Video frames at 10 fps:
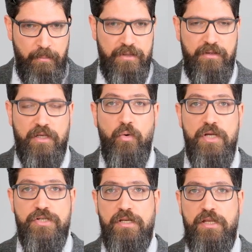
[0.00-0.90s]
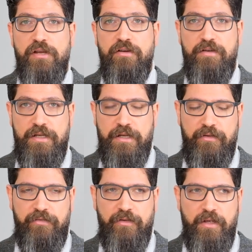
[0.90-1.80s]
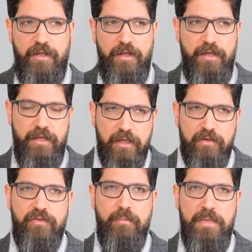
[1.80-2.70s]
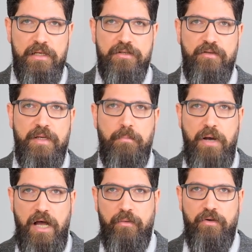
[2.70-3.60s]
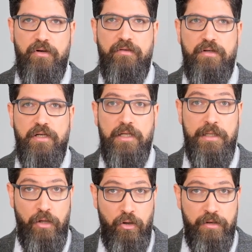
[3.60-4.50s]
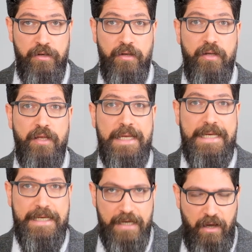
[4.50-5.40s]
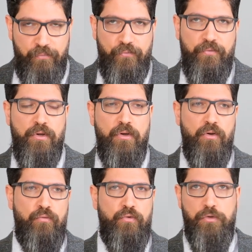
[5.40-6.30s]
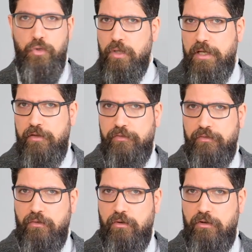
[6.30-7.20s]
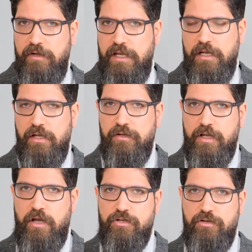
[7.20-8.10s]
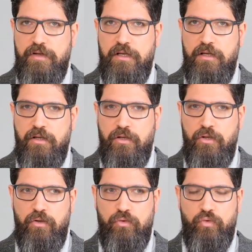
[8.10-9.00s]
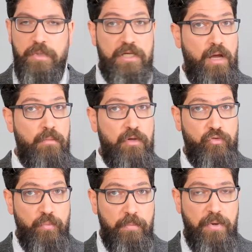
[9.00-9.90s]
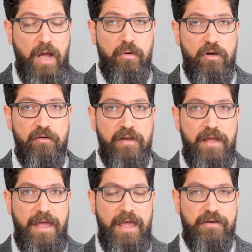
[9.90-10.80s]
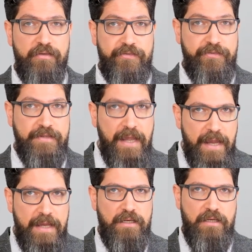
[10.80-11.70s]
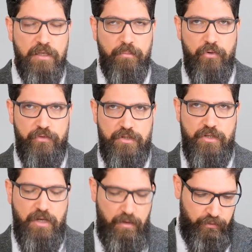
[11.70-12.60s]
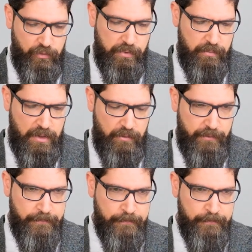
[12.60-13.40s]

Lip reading: But the question here is the military power alone enough for the US or any other country to become a superpower and stay in a position of a superpower?